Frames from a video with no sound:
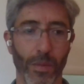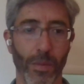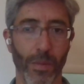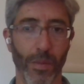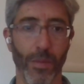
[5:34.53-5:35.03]

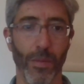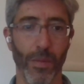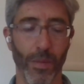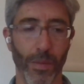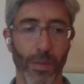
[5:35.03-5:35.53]

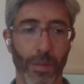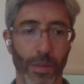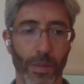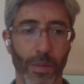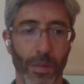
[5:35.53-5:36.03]

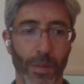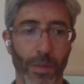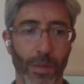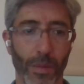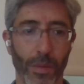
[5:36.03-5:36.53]

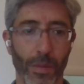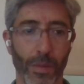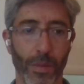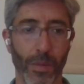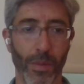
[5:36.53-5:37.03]

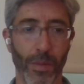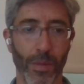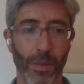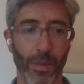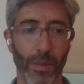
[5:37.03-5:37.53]

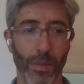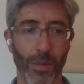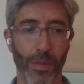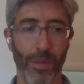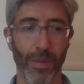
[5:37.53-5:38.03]

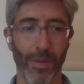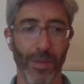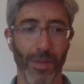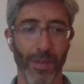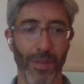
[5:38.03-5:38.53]

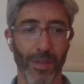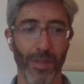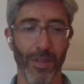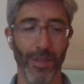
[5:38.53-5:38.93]
This person isn't speaking.